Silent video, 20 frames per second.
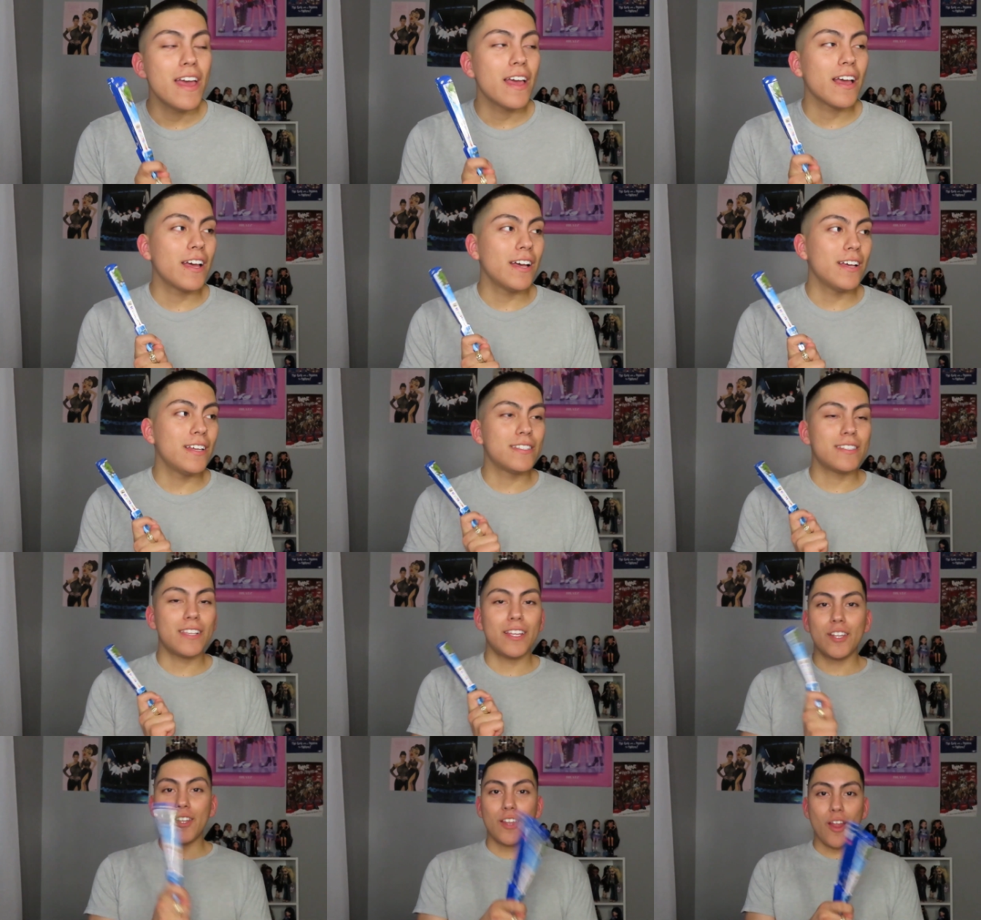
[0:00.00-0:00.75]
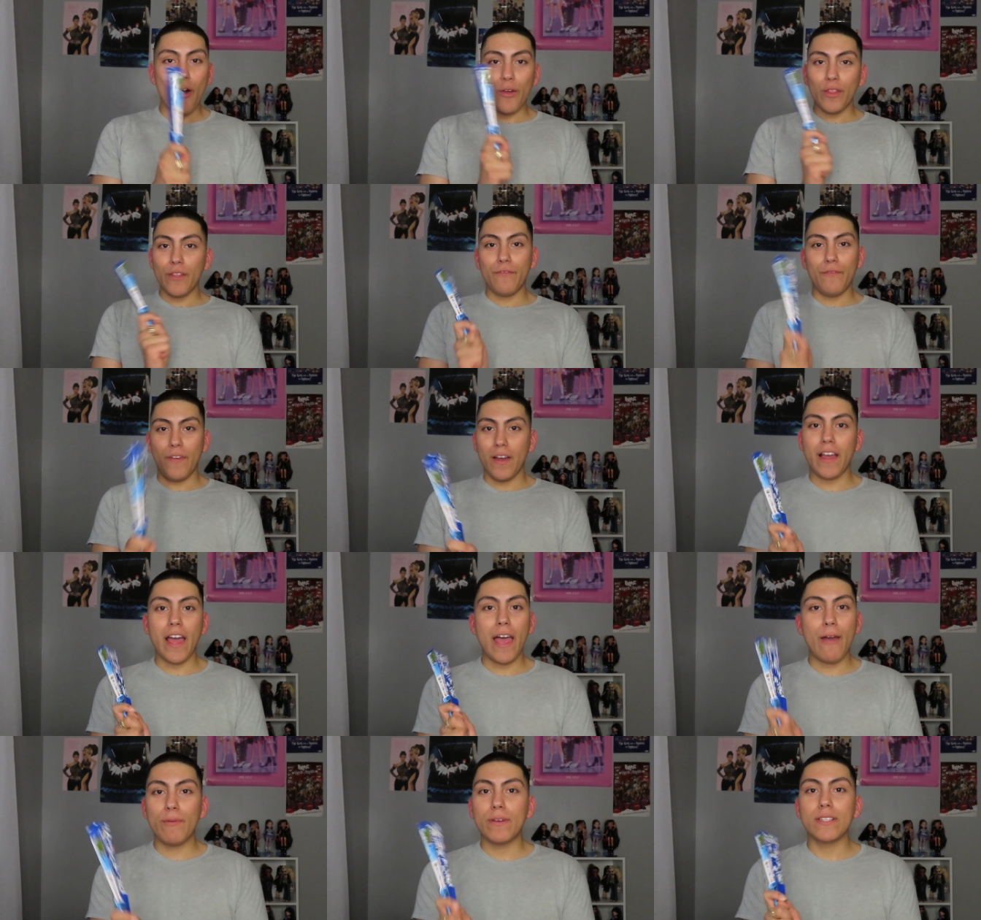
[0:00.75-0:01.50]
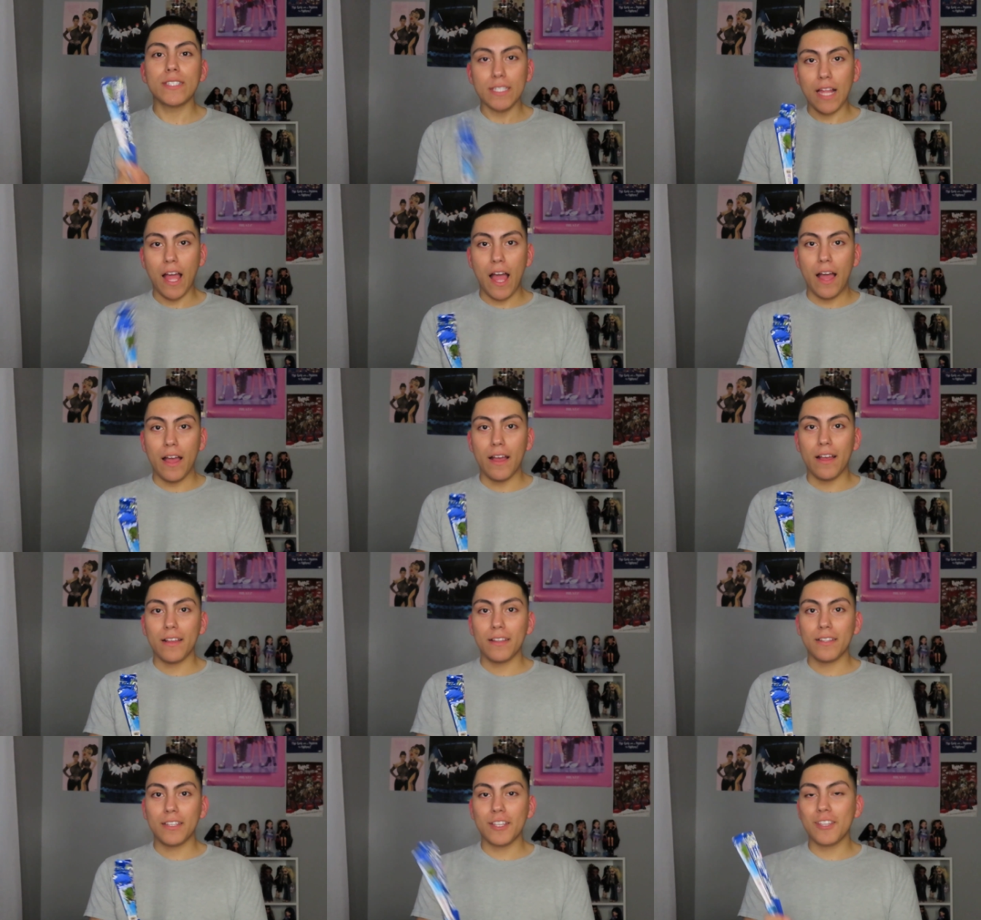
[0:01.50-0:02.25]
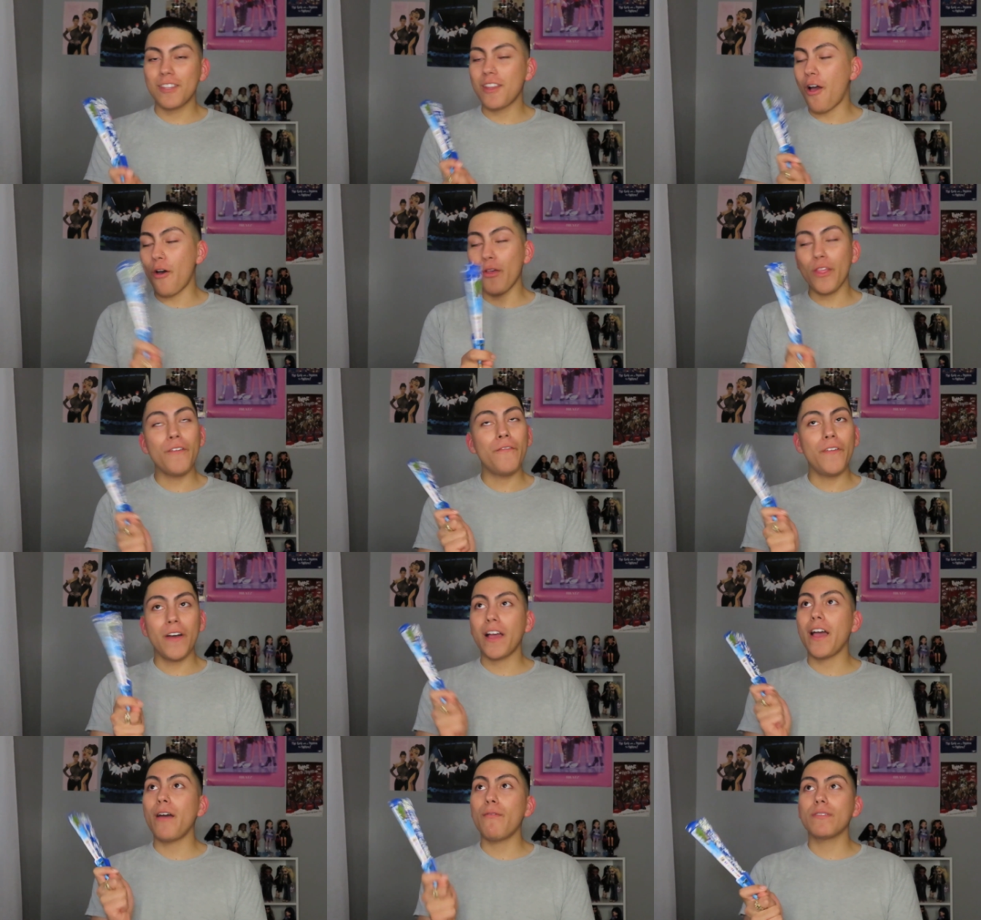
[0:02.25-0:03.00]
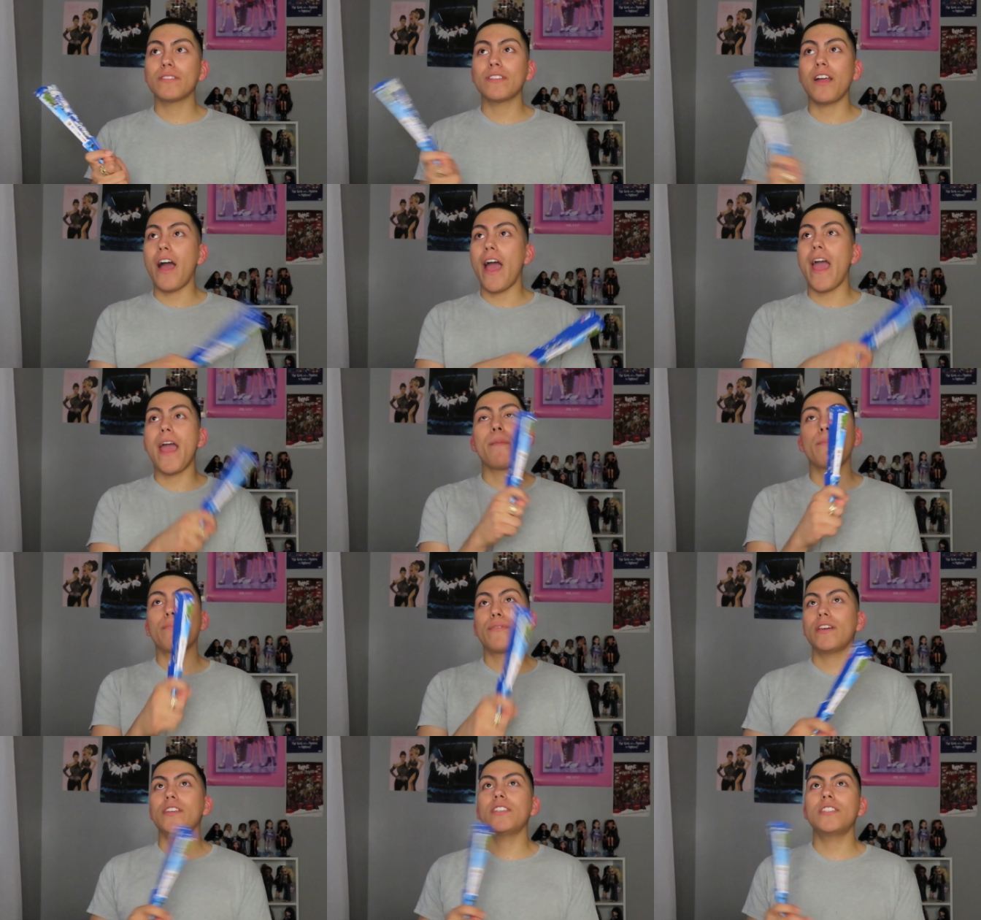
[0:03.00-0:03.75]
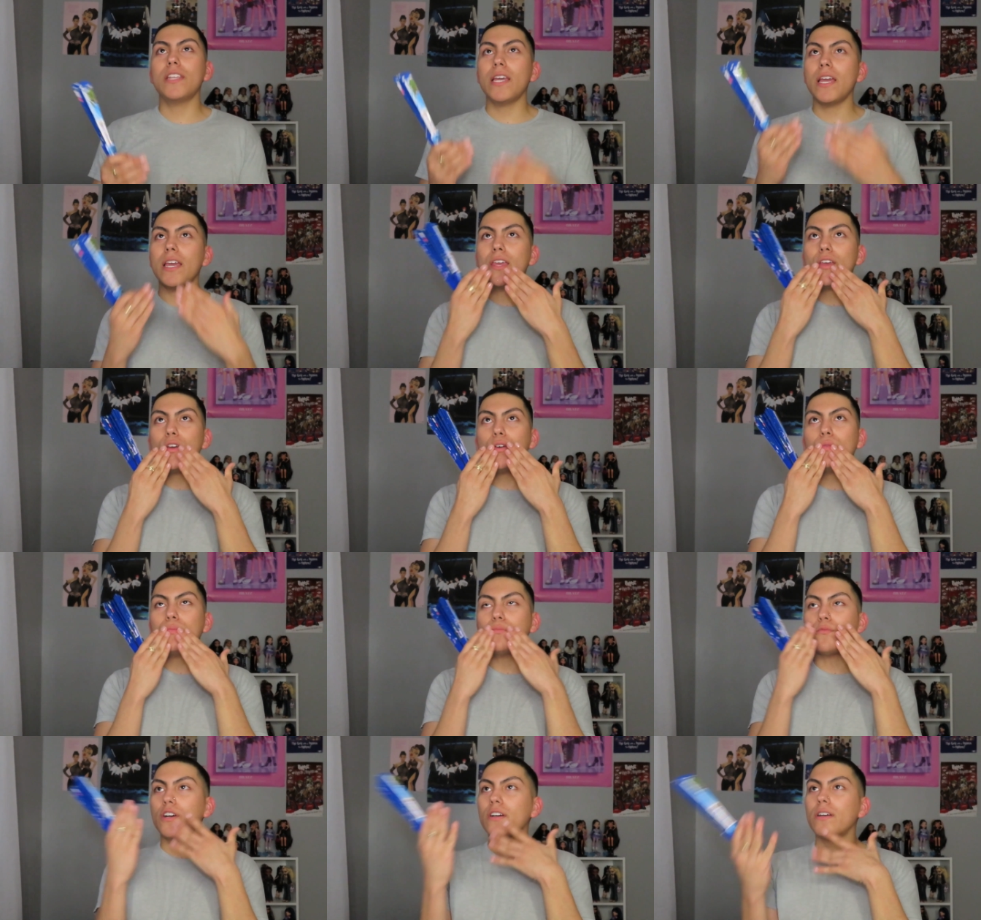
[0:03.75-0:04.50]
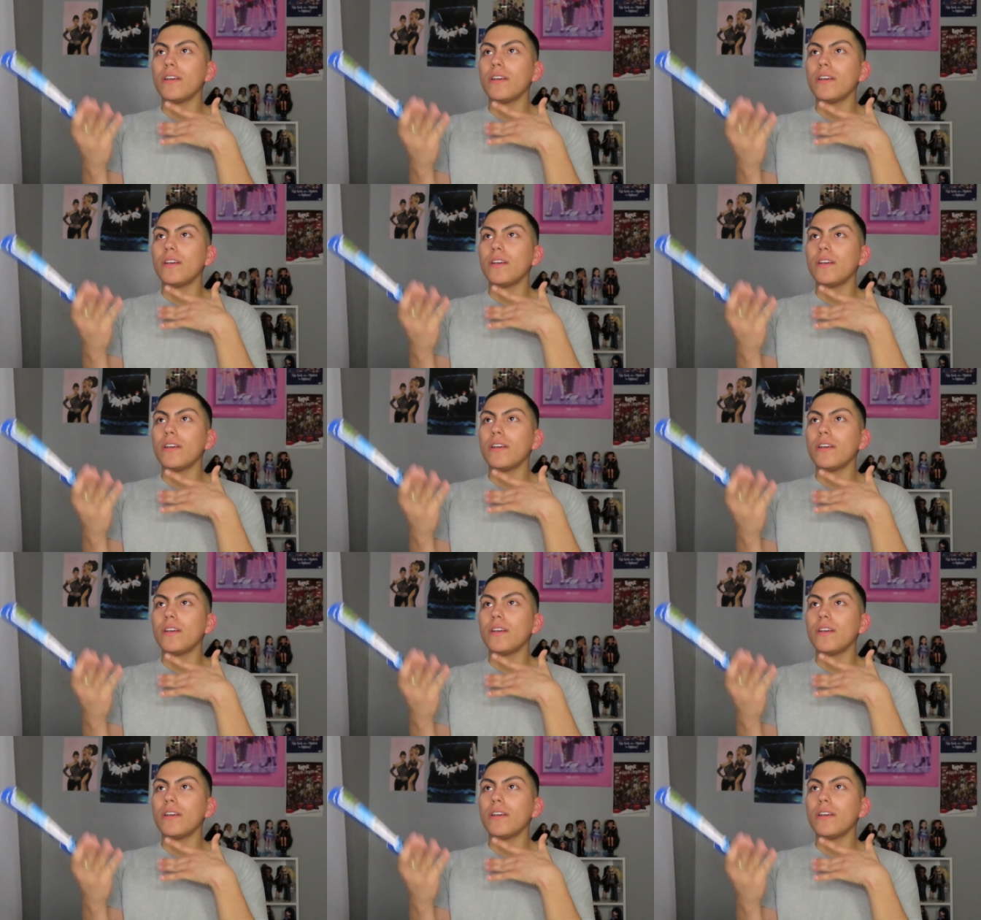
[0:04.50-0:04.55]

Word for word: Cause no the fuck I was not. No the fuck I was not. I appreciate you.